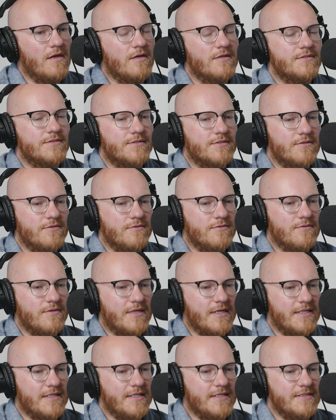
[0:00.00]
So
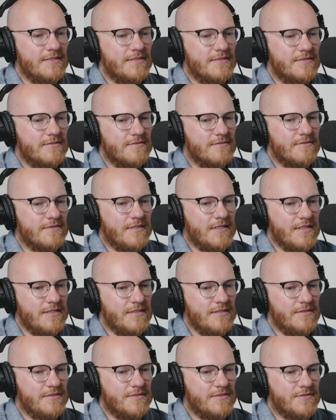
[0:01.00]
I guess
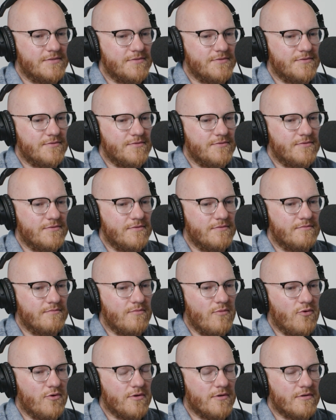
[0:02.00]
getting to
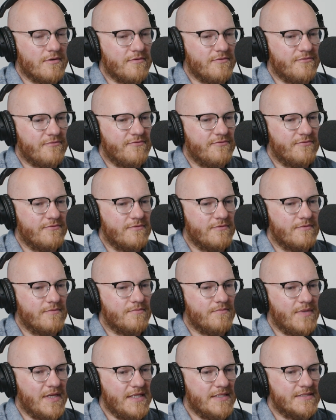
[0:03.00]
more of
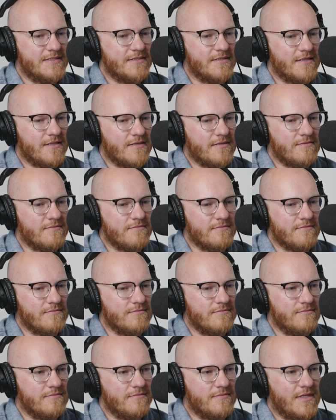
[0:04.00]
based on
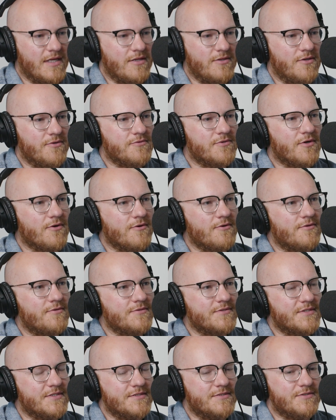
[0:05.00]
Hello
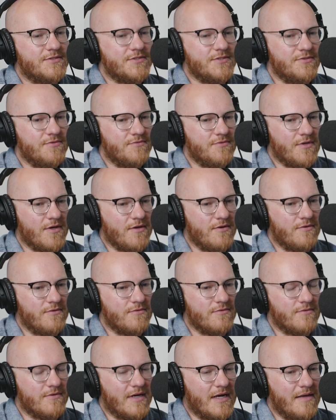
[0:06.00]
Girls, do you
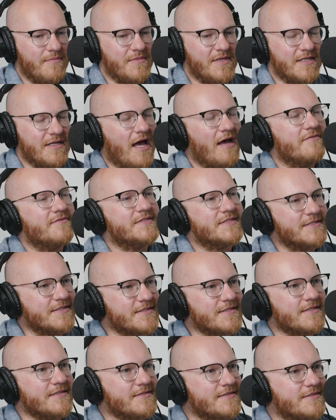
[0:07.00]
know, I mean,
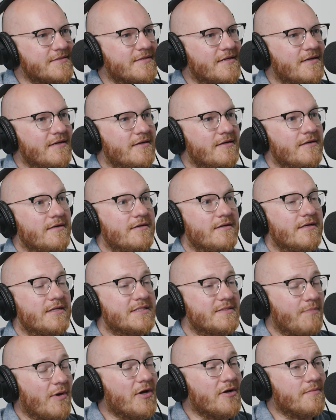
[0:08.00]
obviously it's
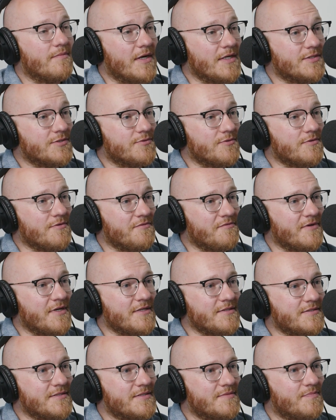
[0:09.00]
inspired by true
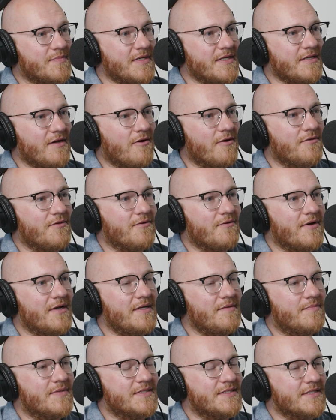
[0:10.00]
events, but yes. Are there
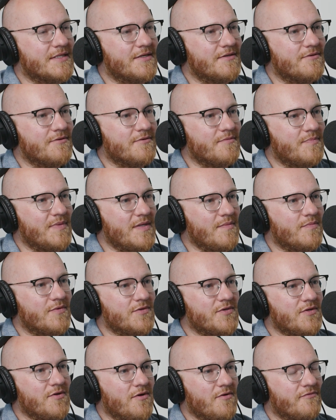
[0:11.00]
any particular
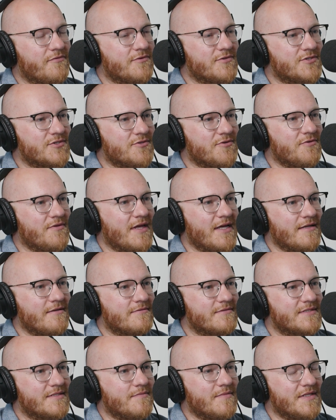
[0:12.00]
people you know for sure that
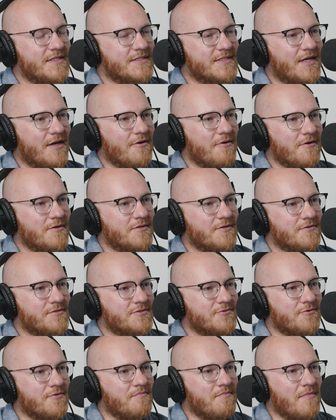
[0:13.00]
some of these
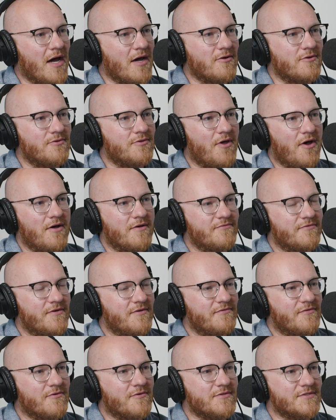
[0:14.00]
characters were modeled off
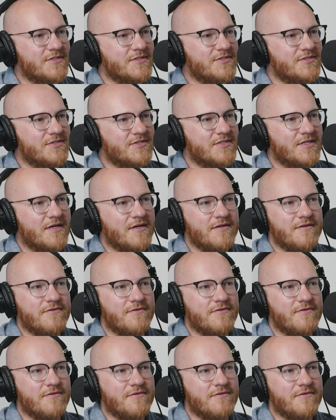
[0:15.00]
of, or is it just kind